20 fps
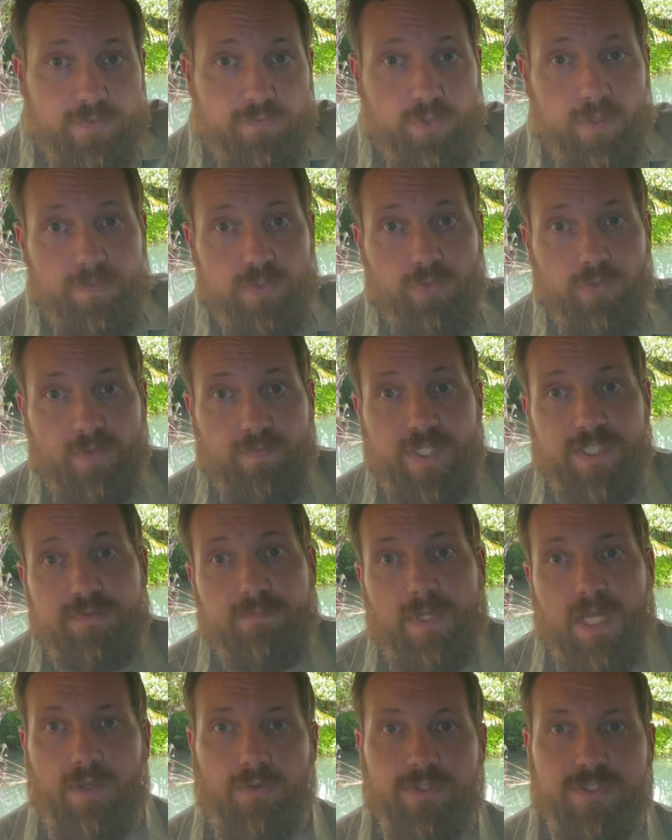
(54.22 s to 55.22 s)
from the river's
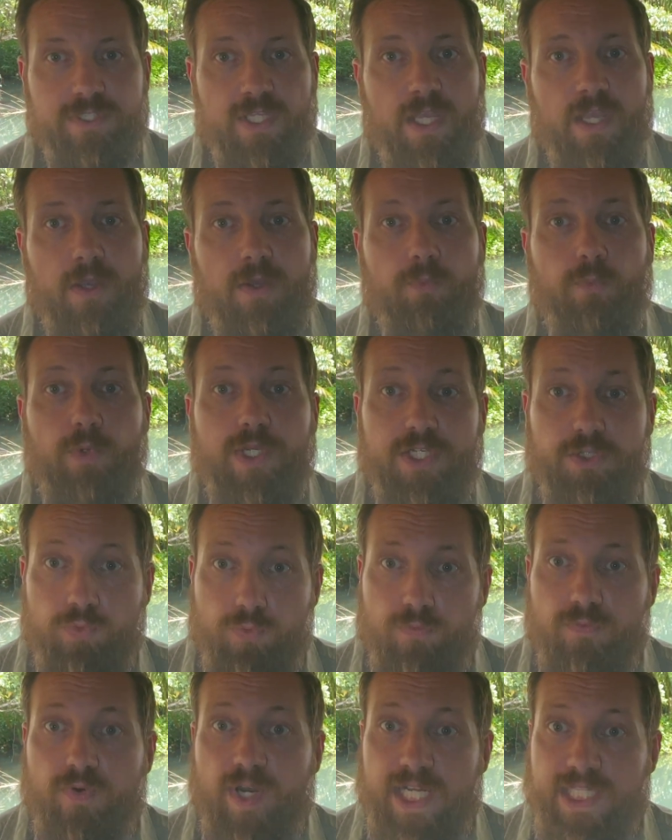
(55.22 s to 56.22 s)
mouth, we do
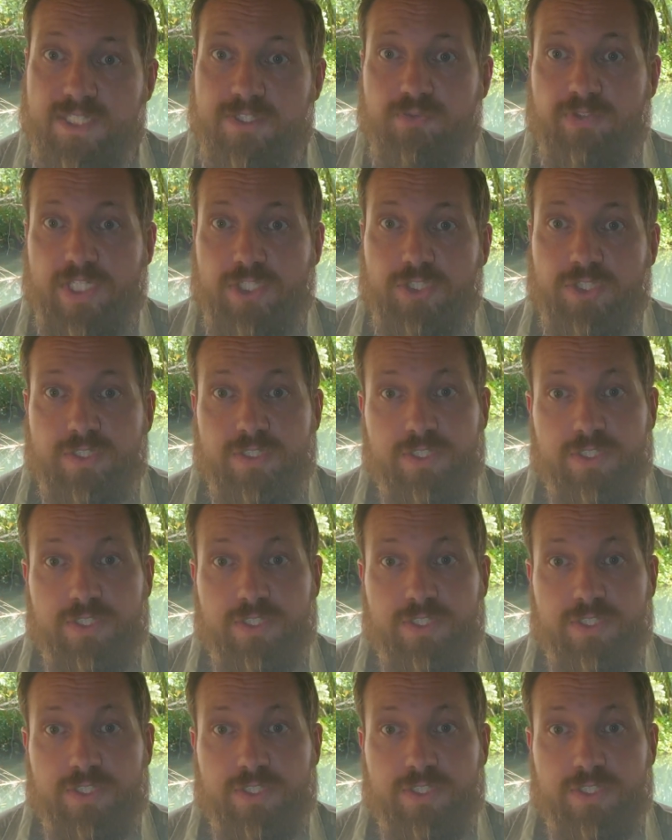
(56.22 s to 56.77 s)
find stretches